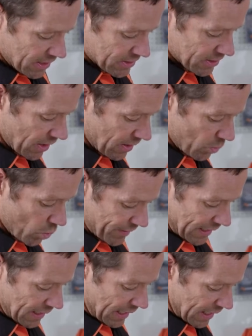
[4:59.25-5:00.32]
So what
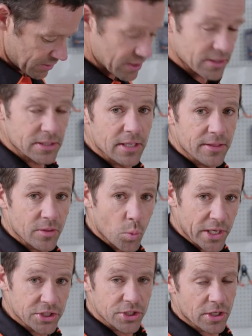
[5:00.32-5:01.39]
that allows is the
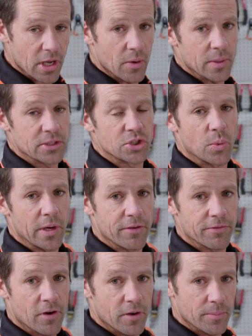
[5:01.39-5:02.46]
wedge to go in
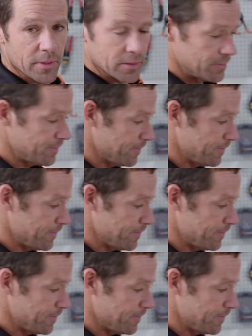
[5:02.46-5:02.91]
25mm.